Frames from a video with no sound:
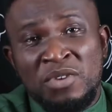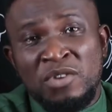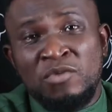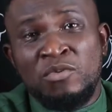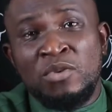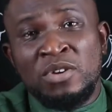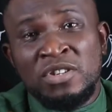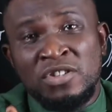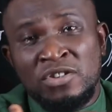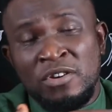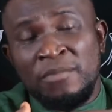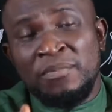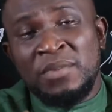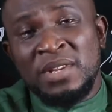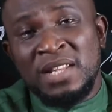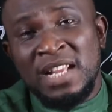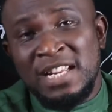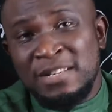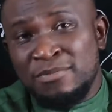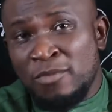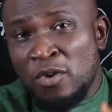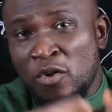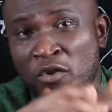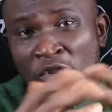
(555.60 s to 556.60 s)
we want something
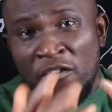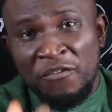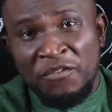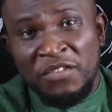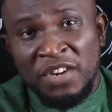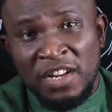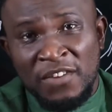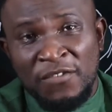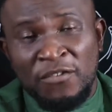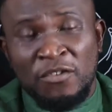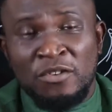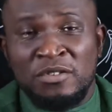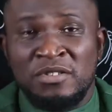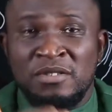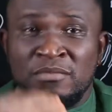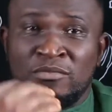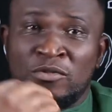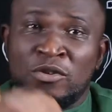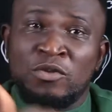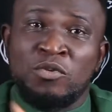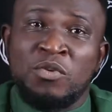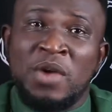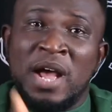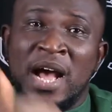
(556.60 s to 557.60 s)
that is more convenient for us, the
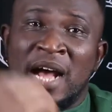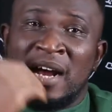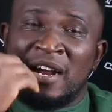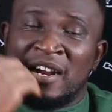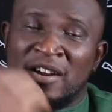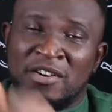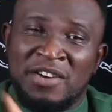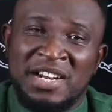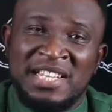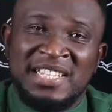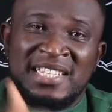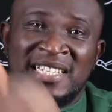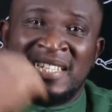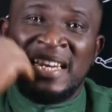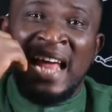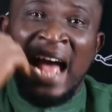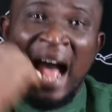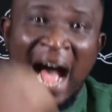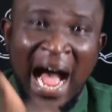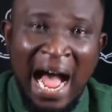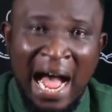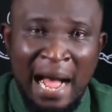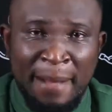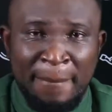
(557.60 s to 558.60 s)
more we are creating
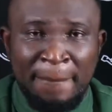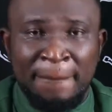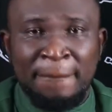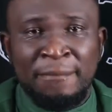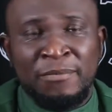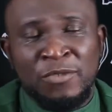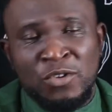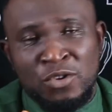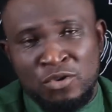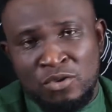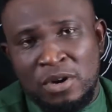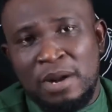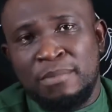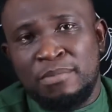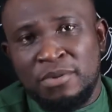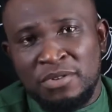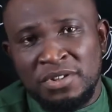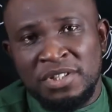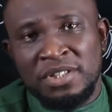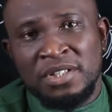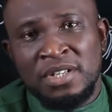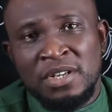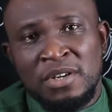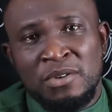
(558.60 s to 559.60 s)
harm to our
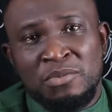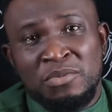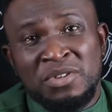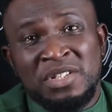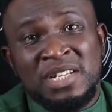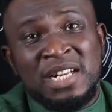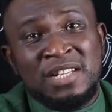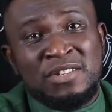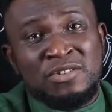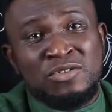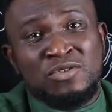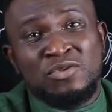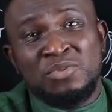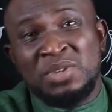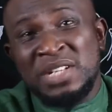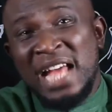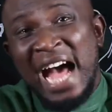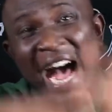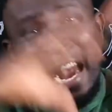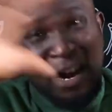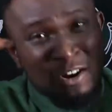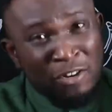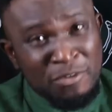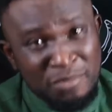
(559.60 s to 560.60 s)
body, which has to do with
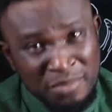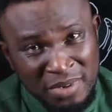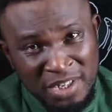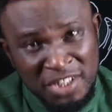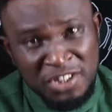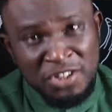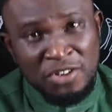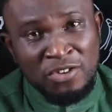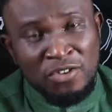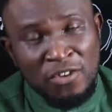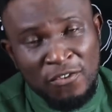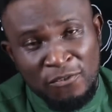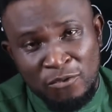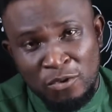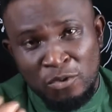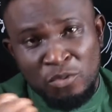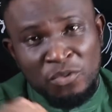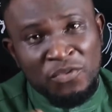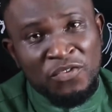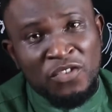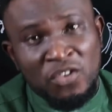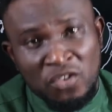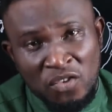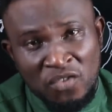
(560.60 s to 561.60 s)
accumulation of
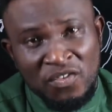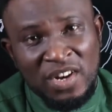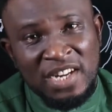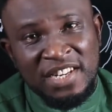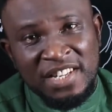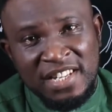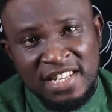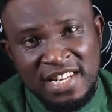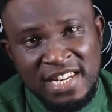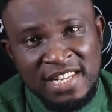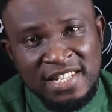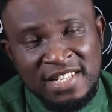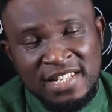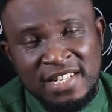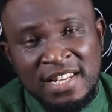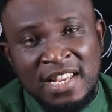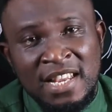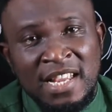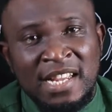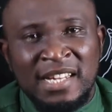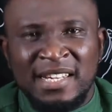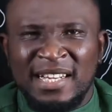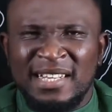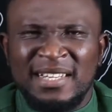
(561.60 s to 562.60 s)
what we've done over the years.
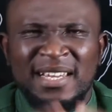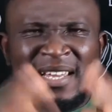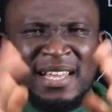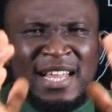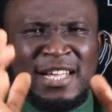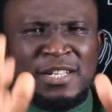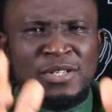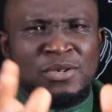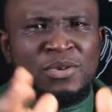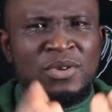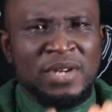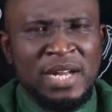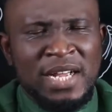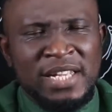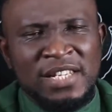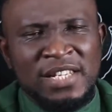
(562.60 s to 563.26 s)
Now the last one